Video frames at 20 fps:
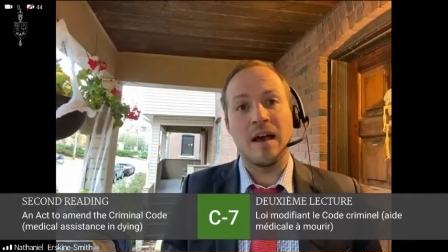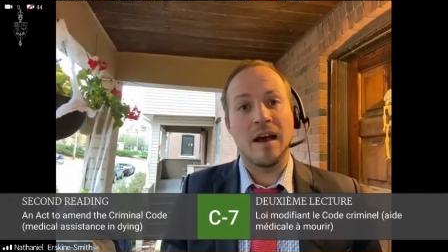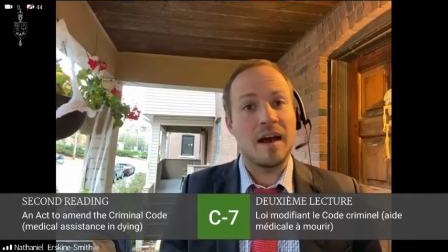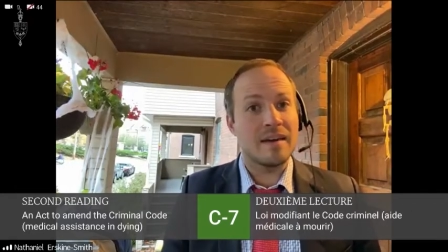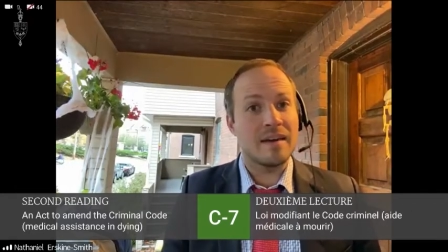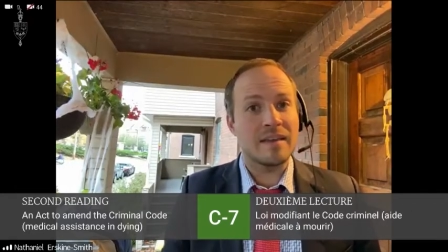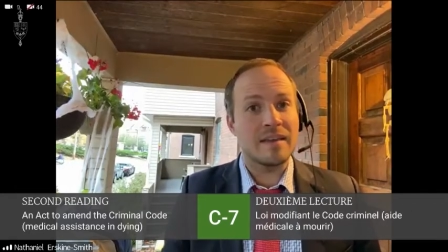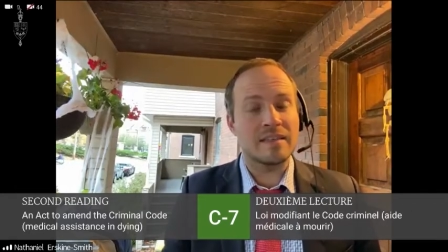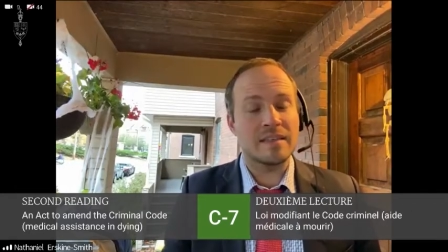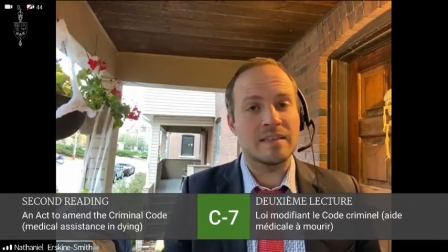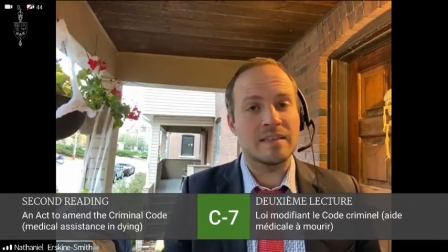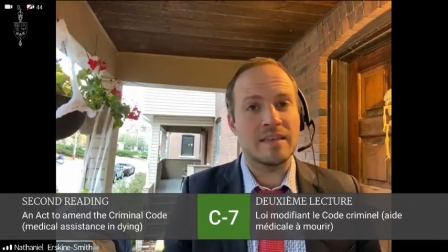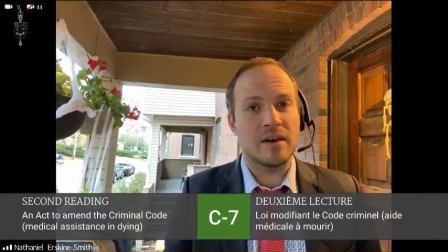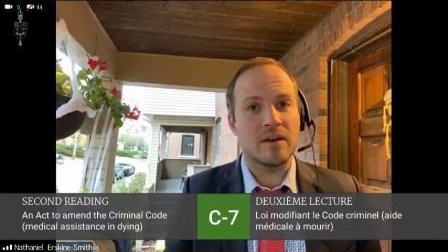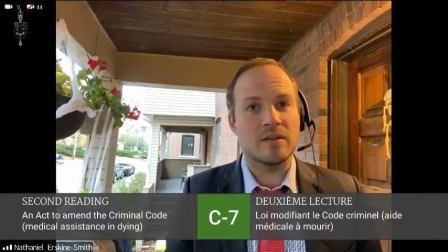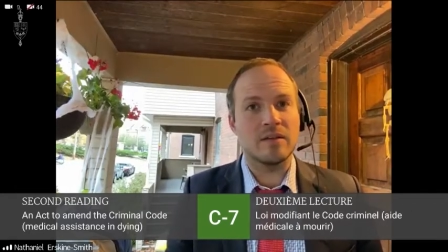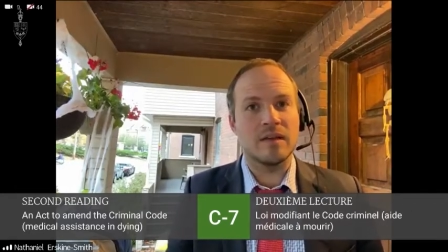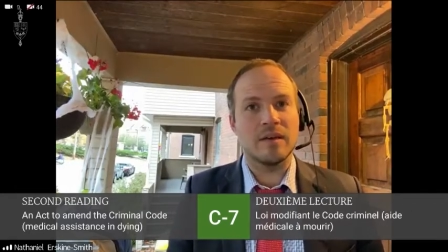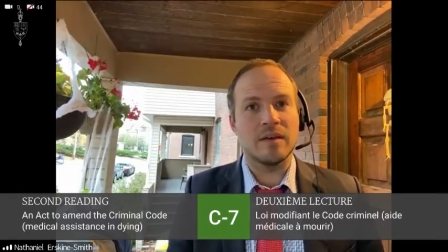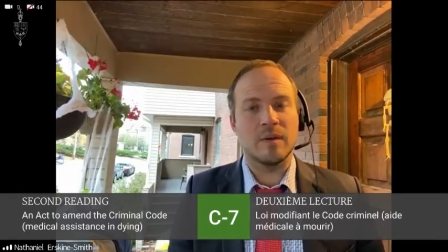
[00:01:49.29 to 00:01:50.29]

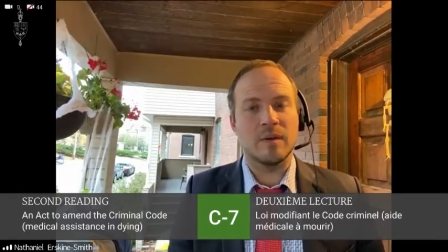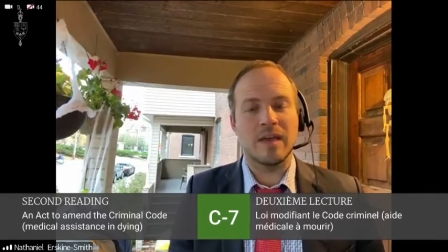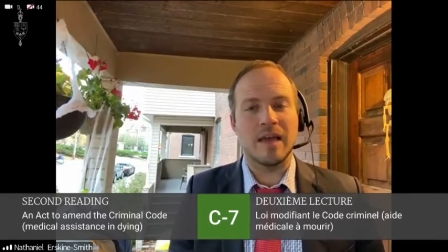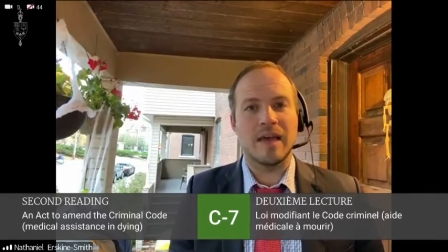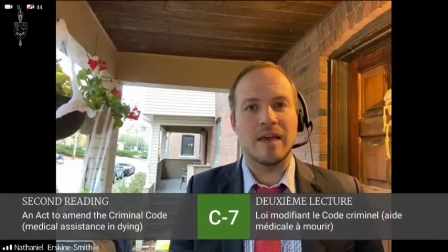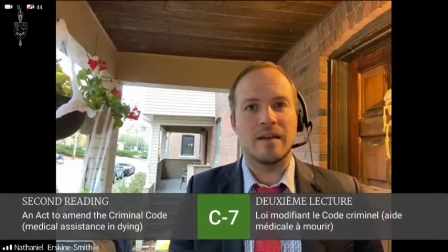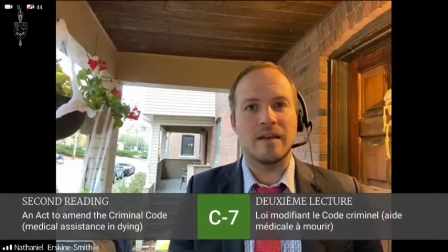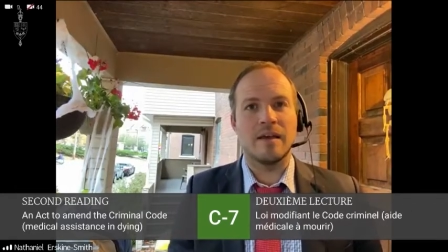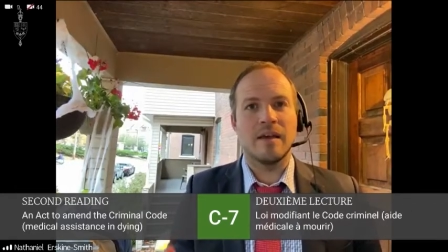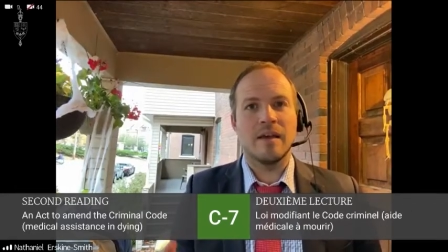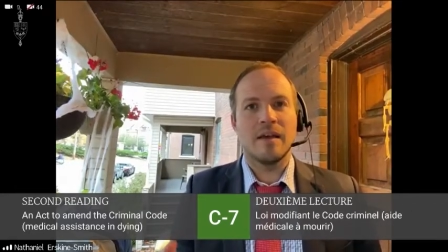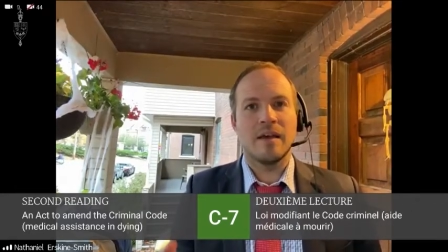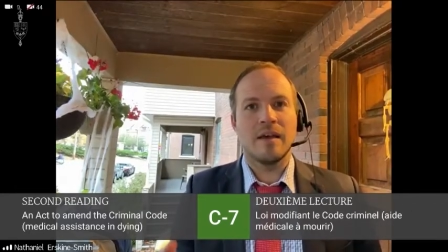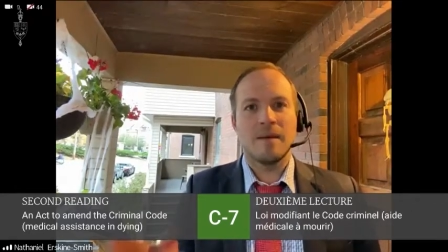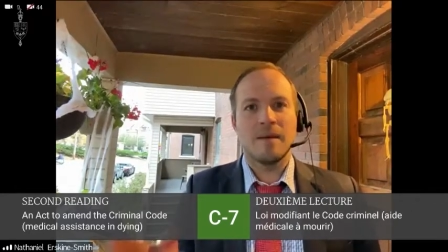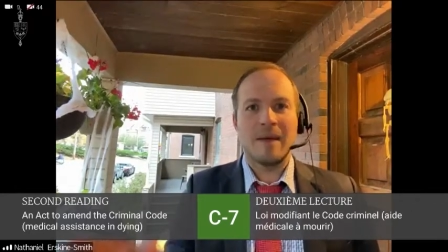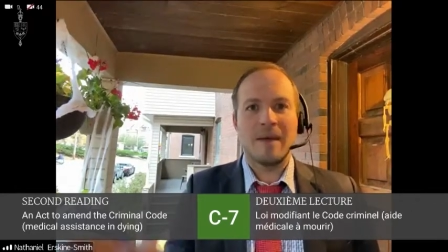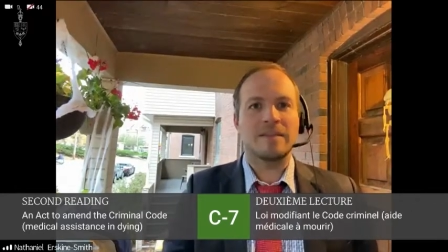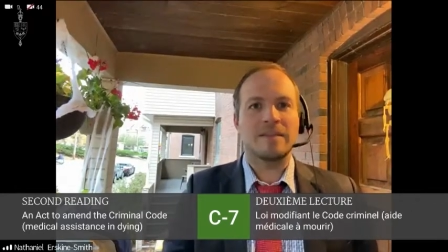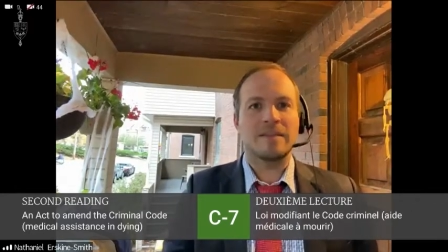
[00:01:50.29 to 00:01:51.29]
unnecessarily. We had
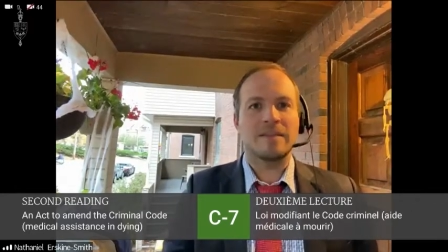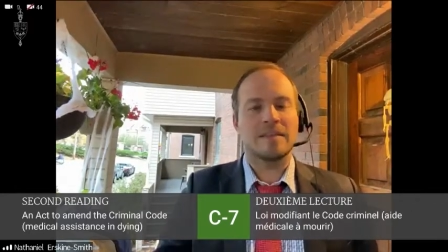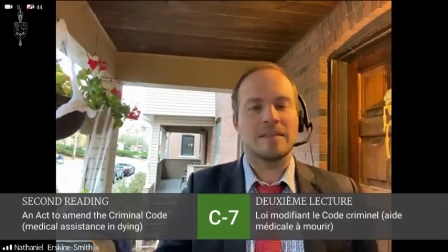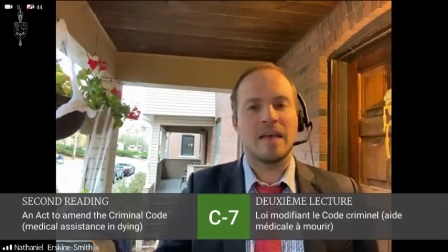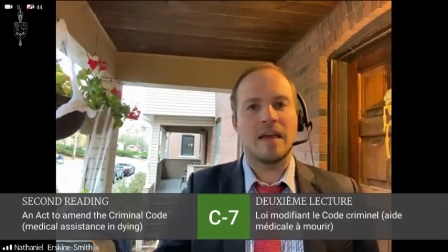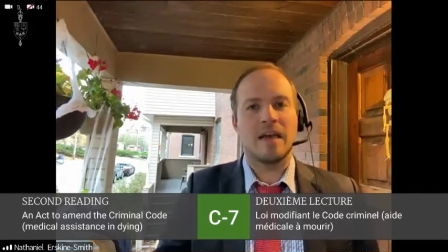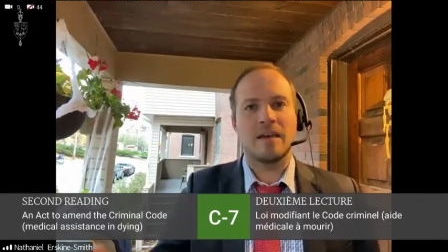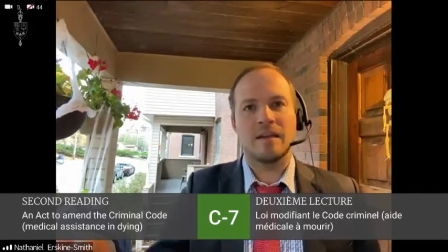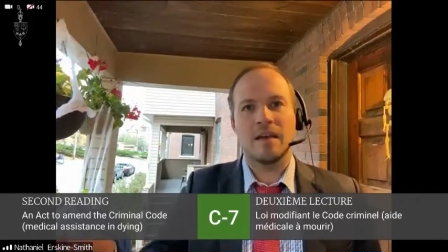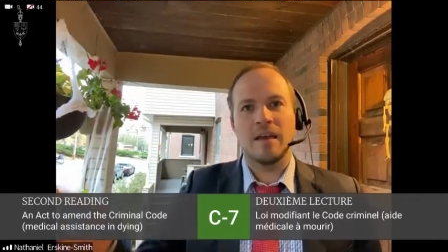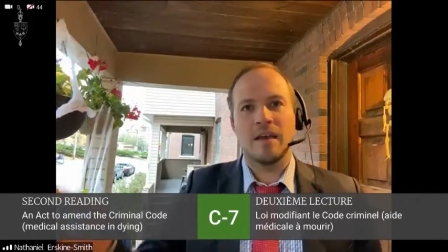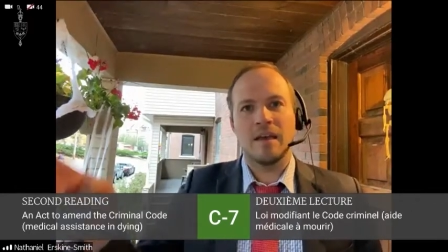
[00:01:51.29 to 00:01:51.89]
basically said